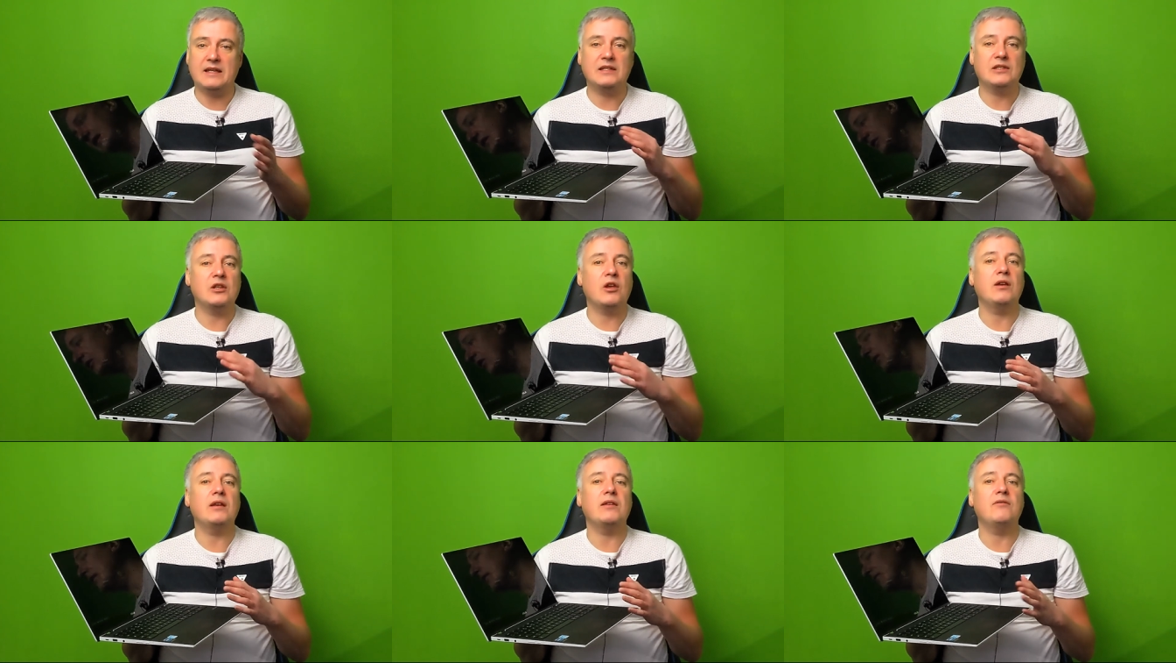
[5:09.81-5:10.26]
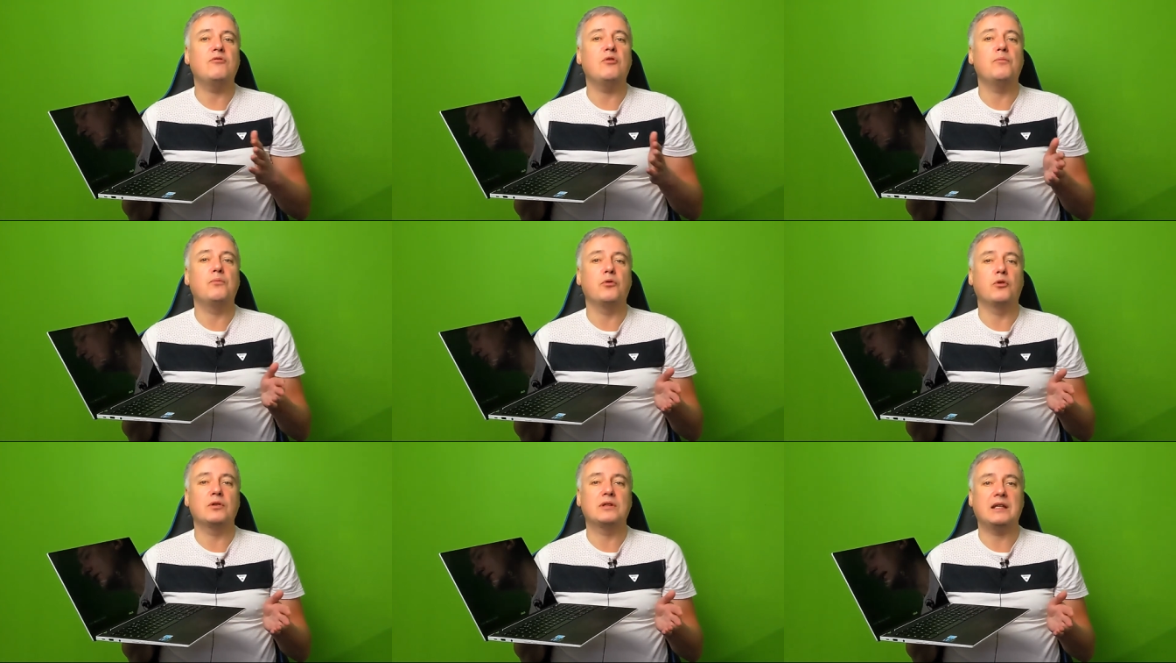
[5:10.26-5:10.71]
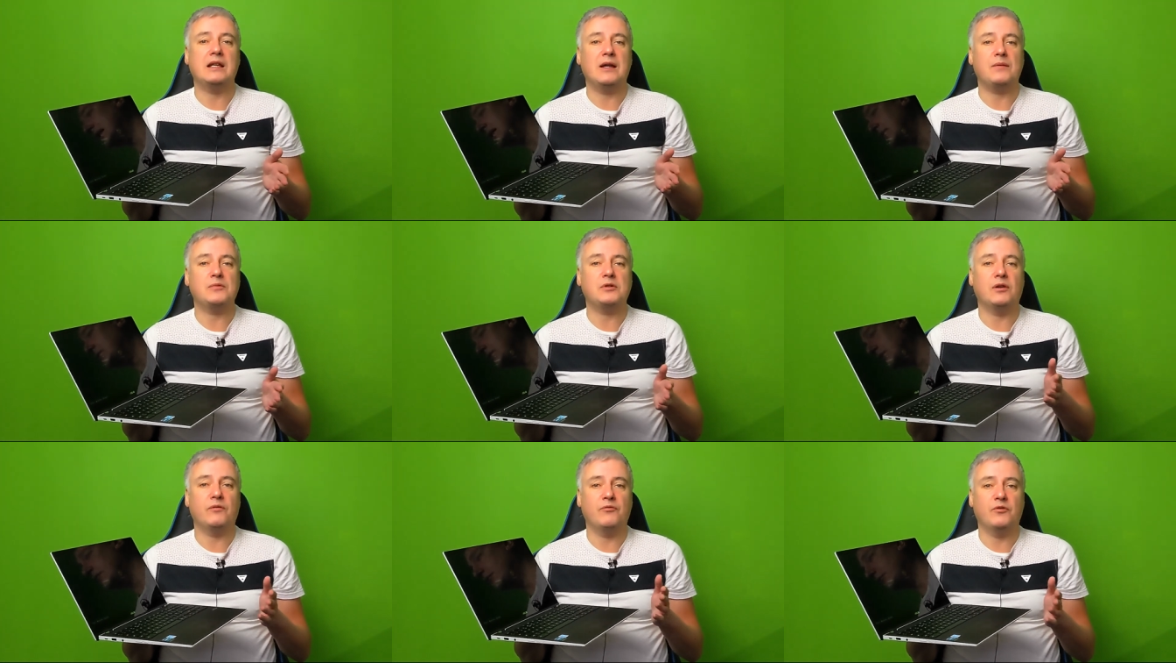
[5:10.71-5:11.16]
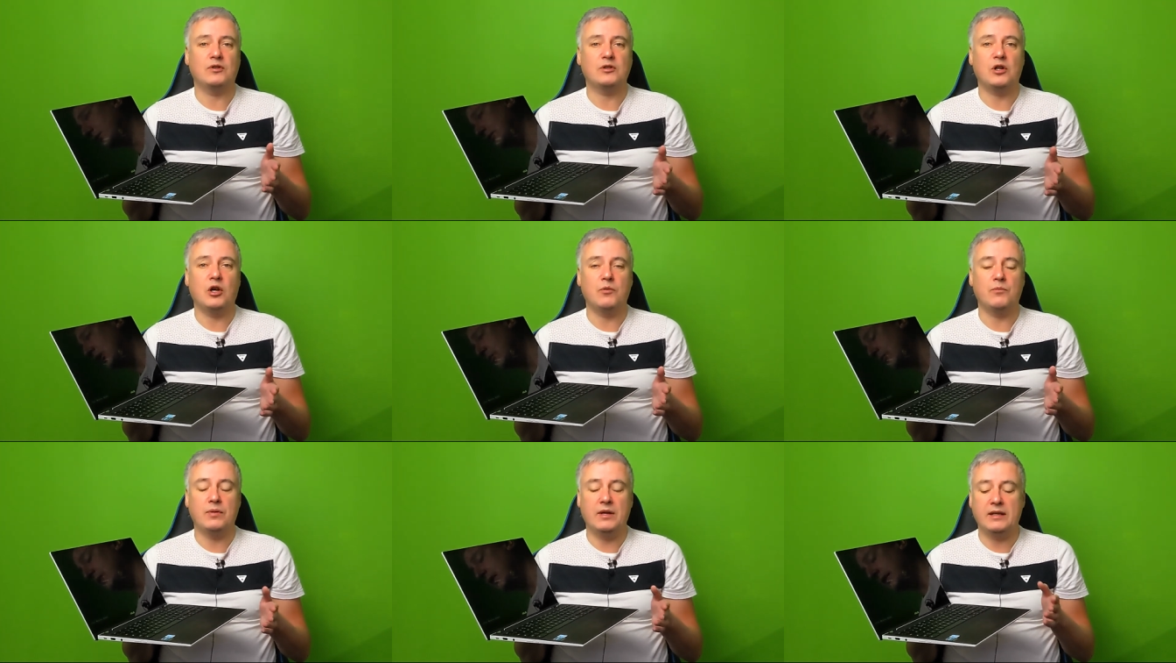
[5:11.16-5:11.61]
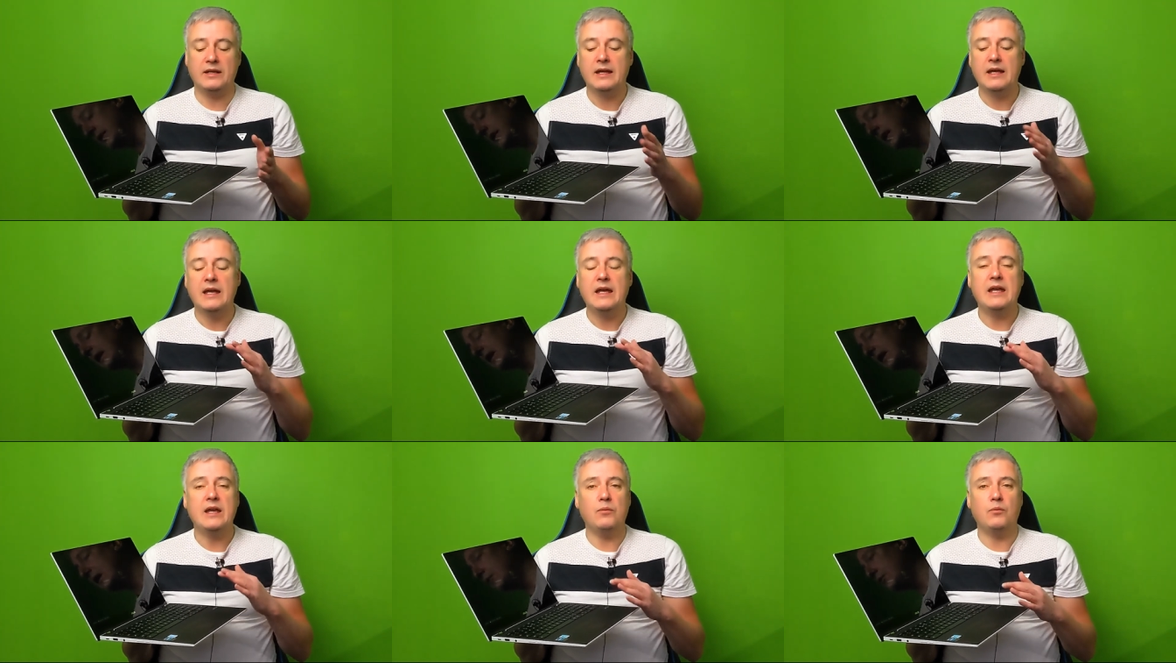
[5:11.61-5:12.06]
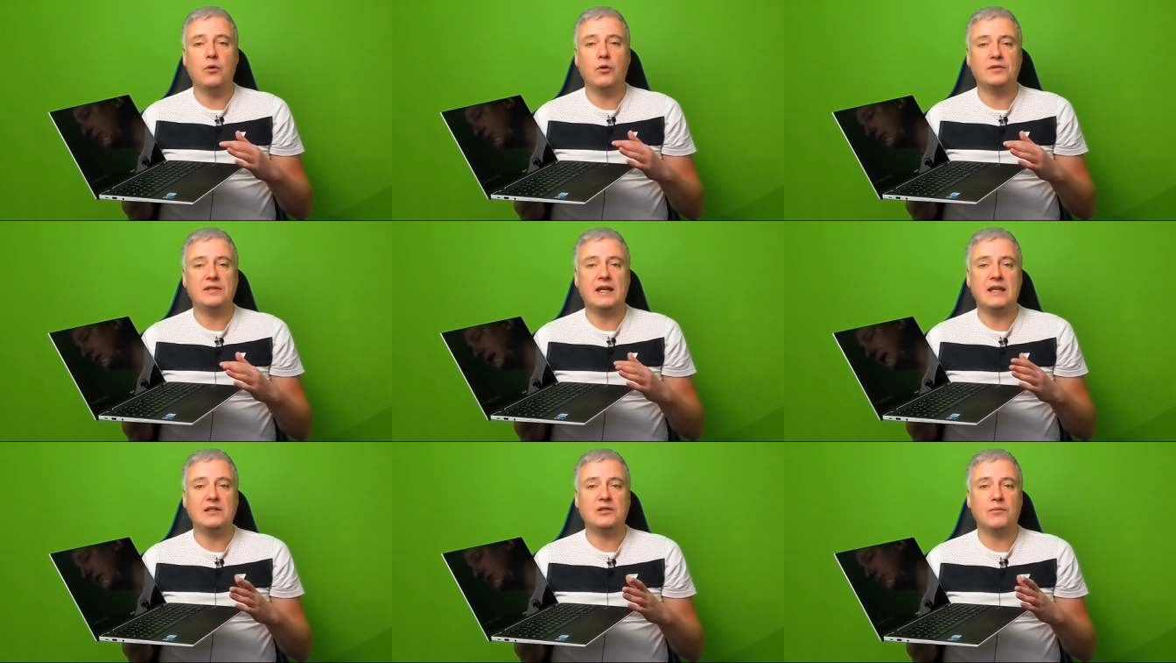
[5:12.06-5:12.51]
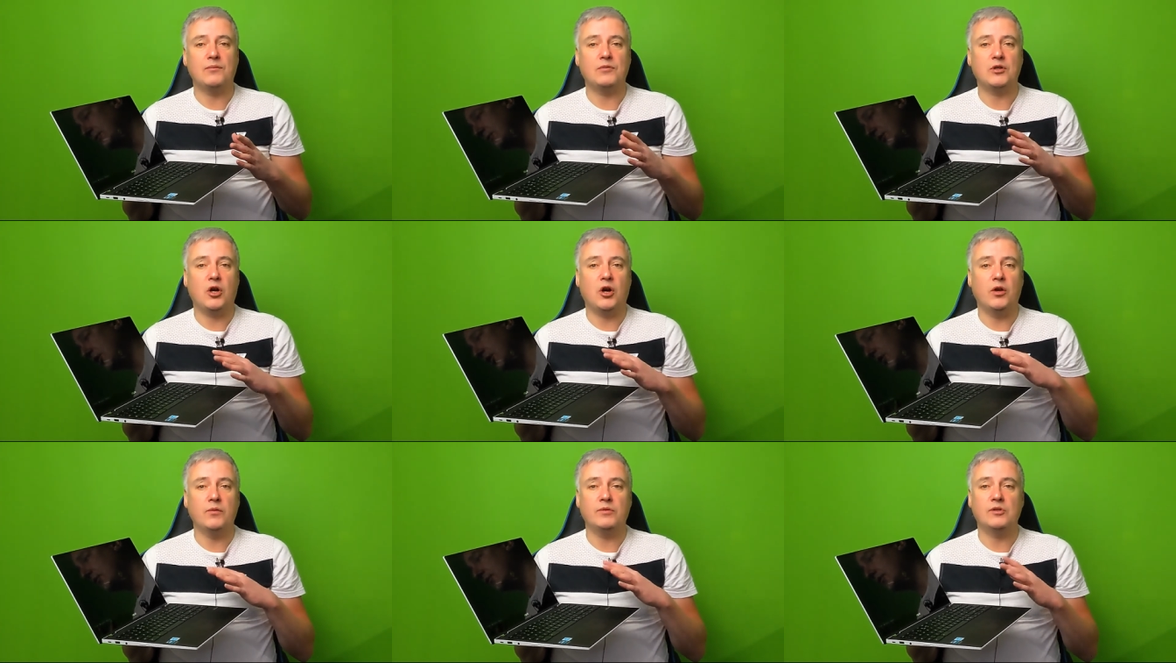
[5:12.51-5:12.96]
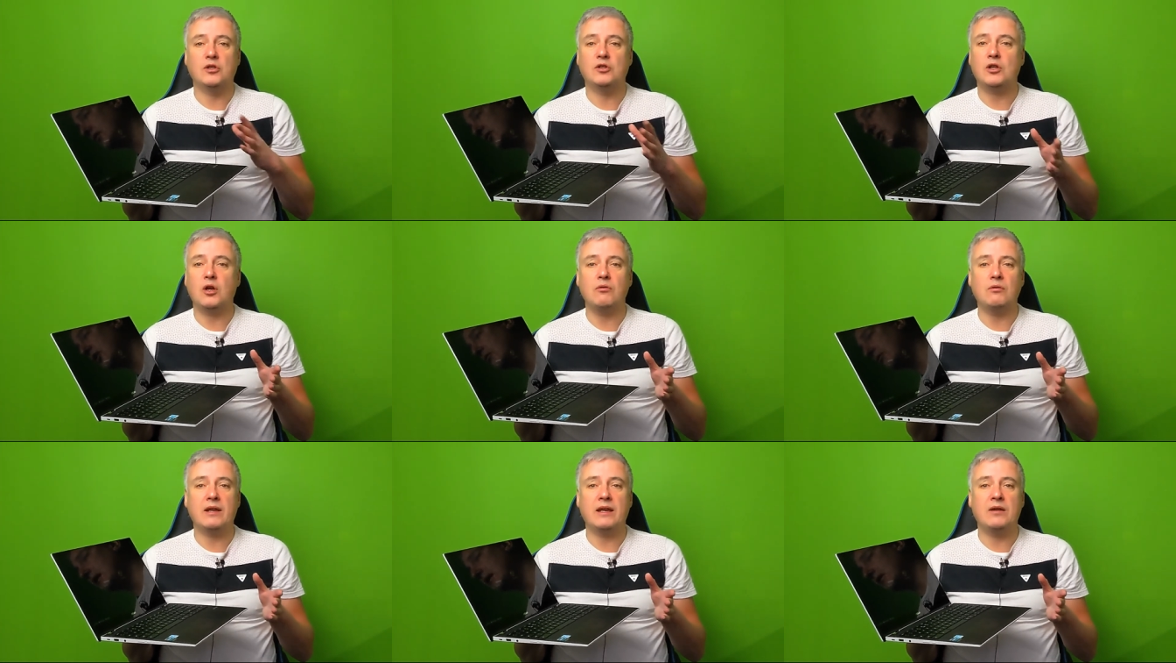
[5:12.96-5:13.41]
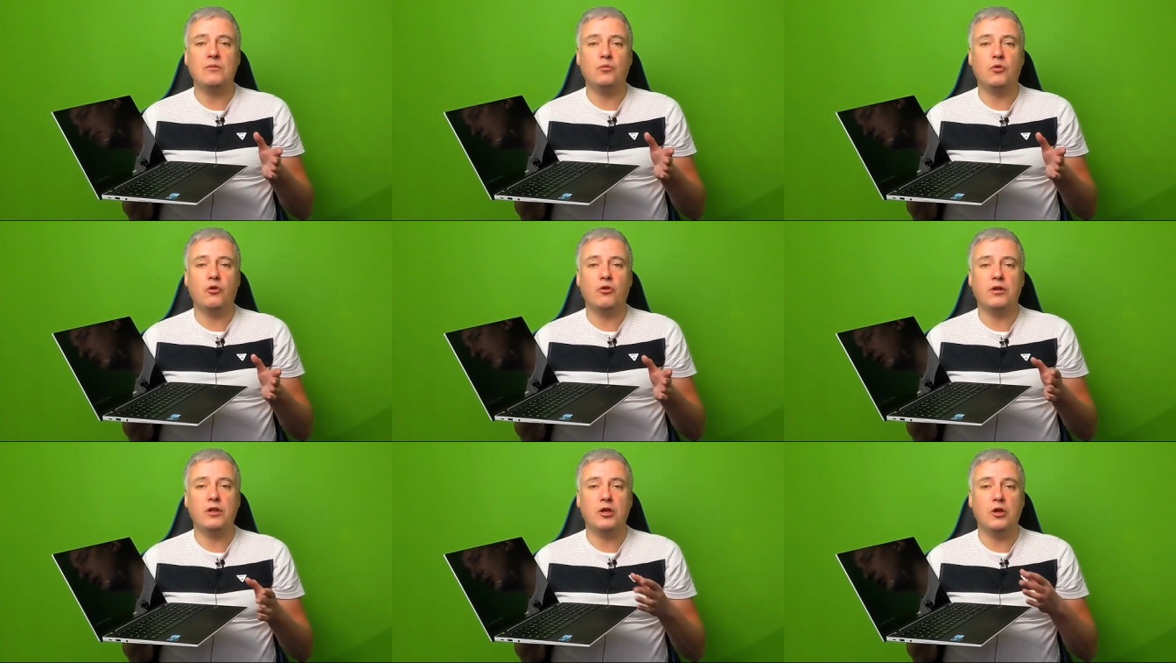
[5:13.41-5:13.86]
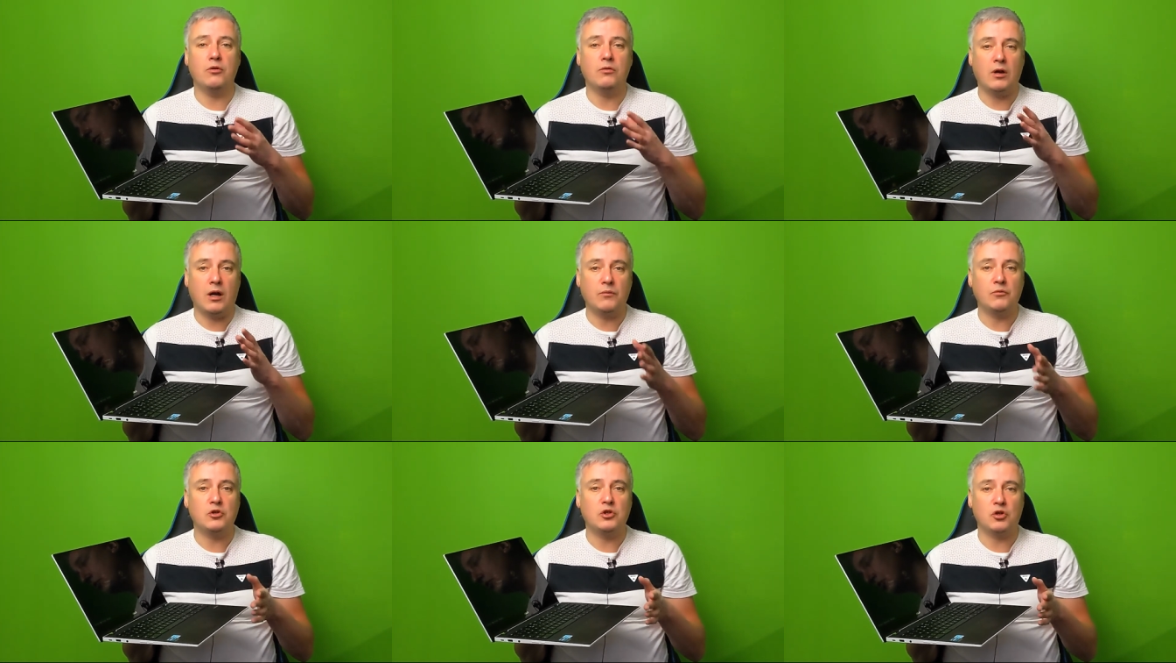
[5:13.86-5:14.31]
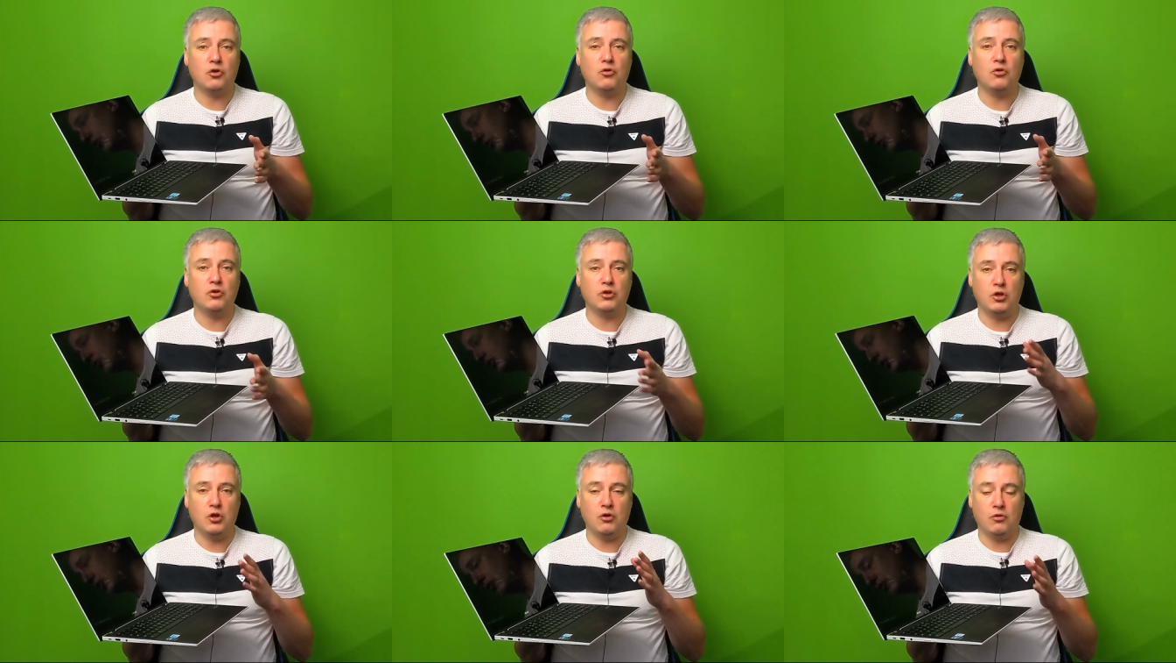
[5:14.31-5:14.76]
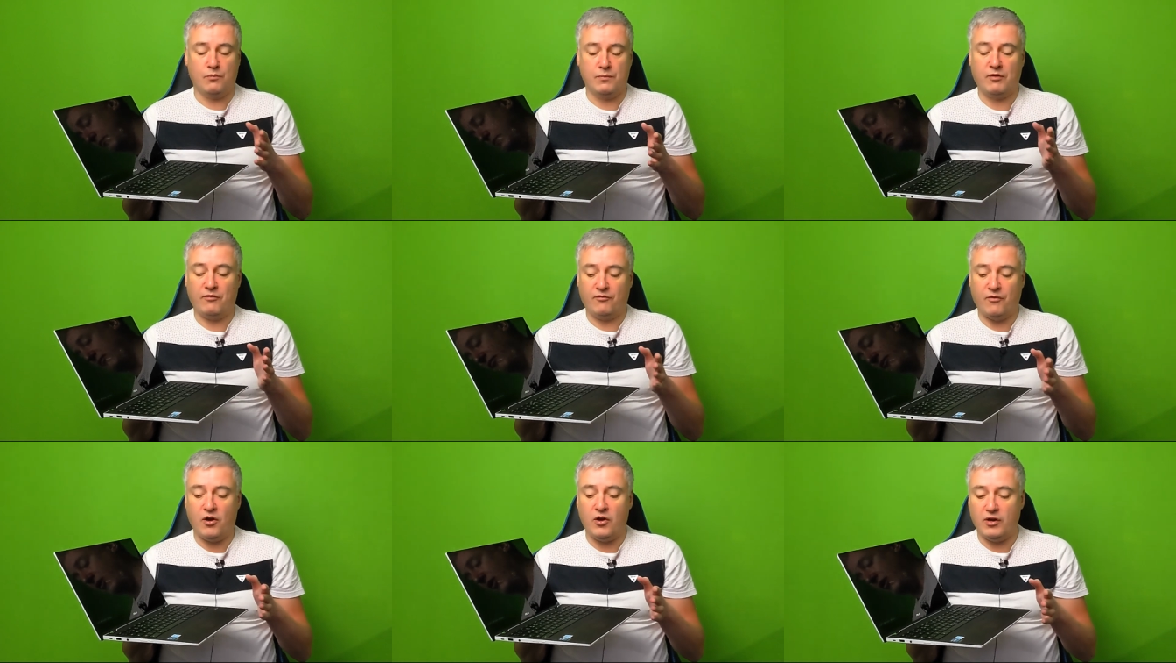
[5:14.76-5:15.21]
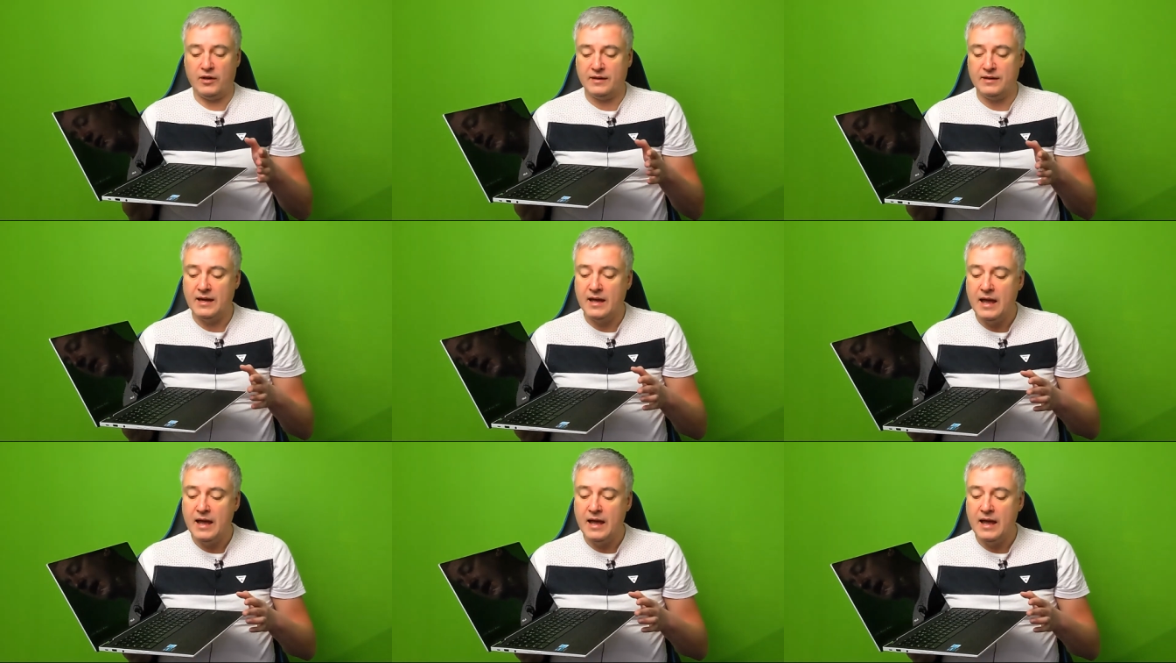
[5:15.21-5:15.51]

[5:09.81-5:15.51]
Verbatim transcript: Certainly if you brought a laptop for typing, it will take some time. So don't let it worry you. I'm sure you'll be fine.